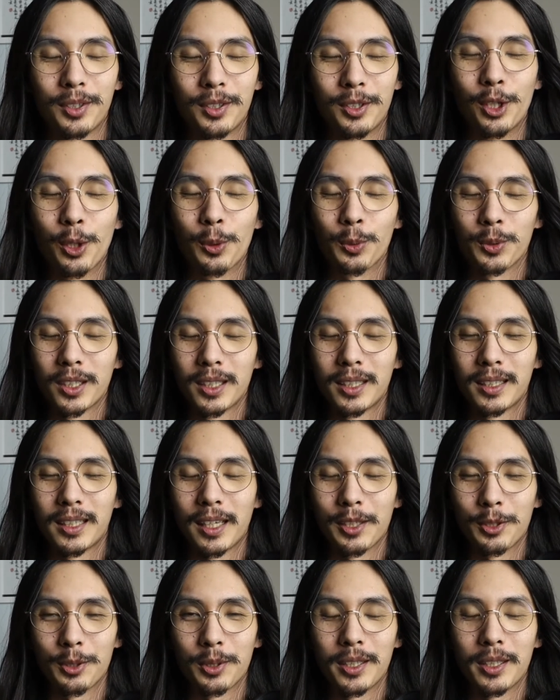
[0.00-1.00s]
note that
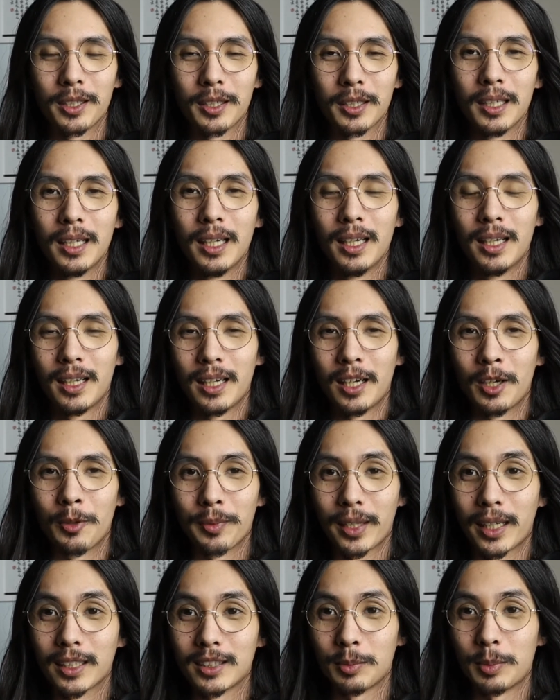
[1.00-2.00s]
you hear.
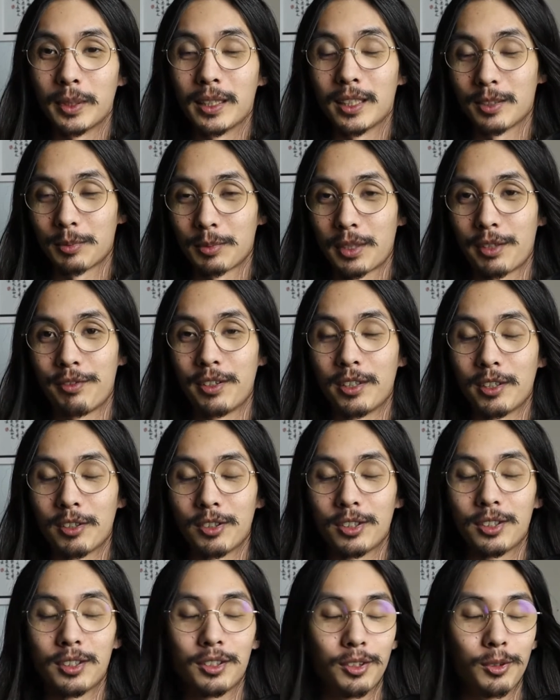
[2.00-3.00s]
That's because my finger
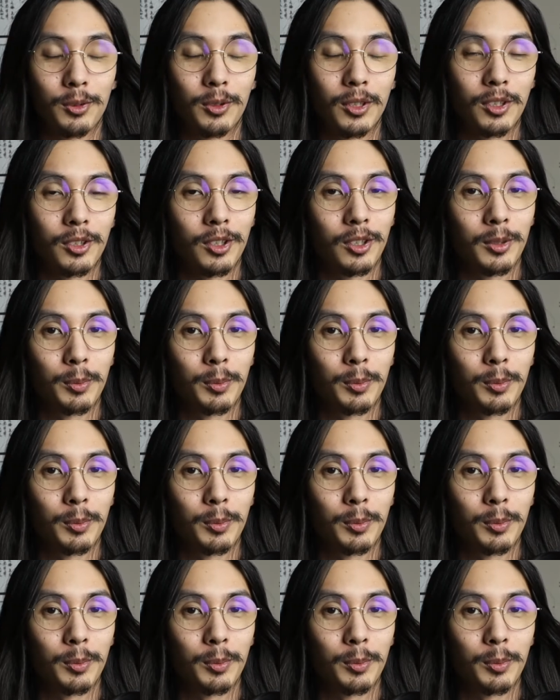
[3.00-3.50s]
is no longer